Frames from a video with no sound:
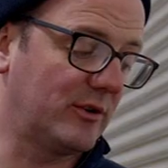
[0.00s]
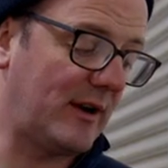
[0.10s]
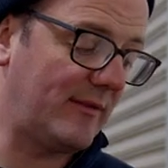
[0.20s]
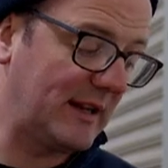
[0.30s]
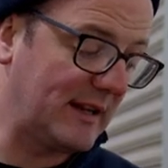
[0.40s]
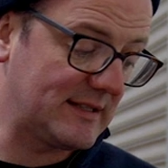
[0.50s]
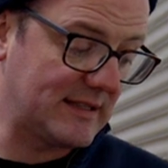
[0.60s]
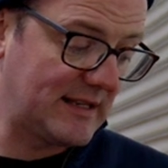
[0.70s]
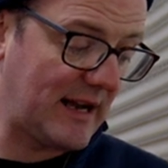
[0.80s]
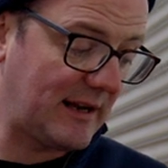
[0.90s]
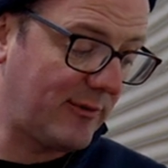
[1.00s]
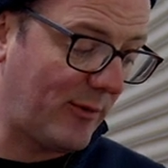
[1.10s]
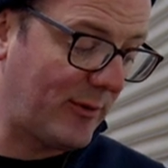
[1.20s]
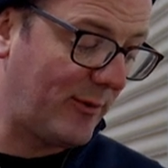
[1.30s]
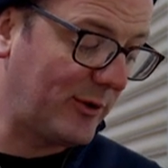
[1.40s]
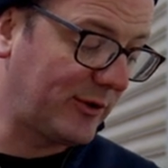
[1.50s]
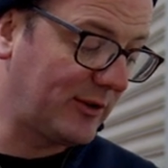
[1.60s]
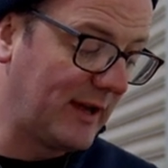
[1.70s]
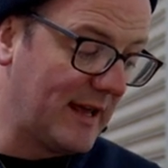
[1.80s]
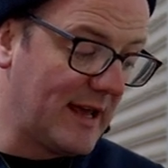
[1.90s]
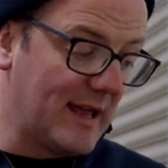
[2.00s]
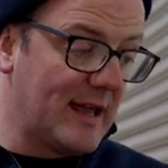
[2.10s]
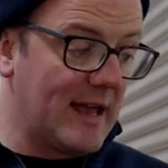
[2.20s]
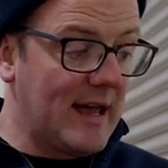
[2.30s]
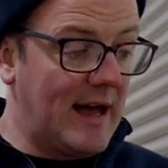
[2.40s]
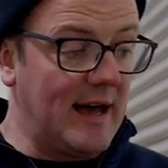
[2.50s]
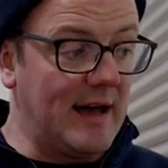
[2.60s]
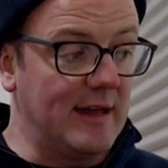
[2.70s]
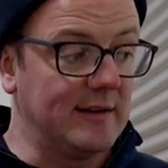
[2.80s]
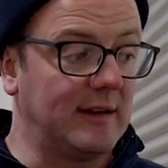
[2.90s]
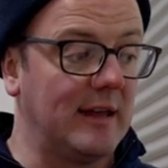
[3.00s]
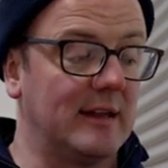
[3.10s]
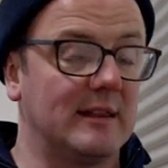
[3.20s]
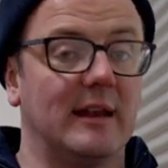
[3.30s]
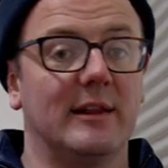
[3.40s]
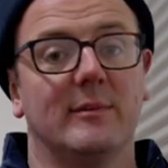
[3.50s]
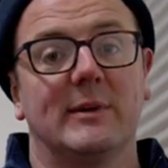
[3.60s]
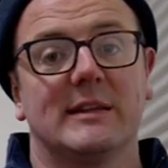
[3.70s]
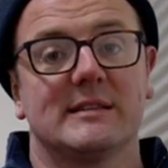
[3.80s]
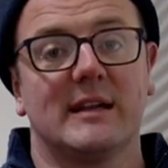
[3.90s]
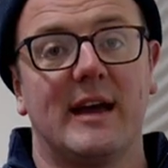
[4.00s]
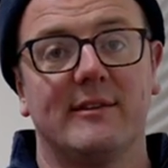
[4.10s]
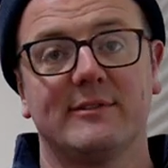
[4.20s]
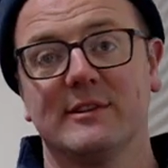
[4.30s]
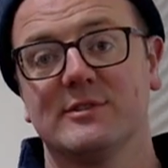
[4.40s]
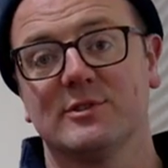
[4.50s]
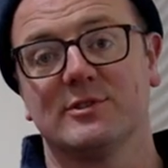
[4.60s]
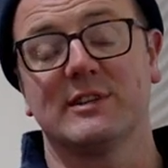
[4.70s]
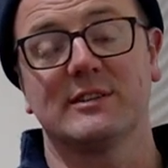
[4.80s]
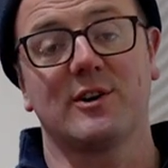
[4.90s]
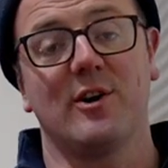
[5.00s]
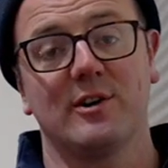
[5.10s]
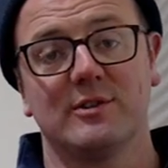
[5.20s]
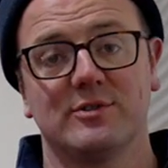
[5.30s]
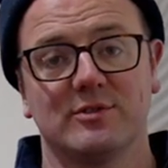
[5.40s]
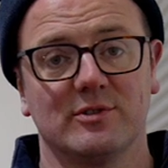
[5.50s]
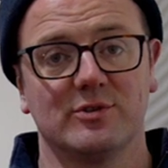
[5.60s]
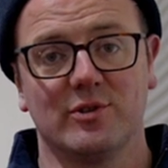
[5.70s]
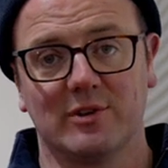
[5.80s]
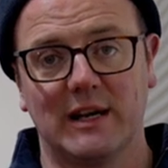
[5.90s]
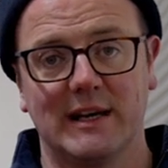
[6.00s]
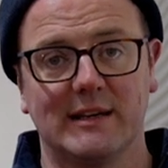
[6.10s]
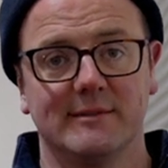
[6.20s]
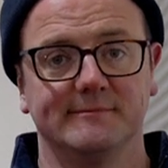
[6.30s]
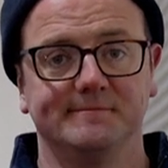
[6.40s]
gravity. That's exactly what we wanted. And the little bit that's left is just discarded during cleaning.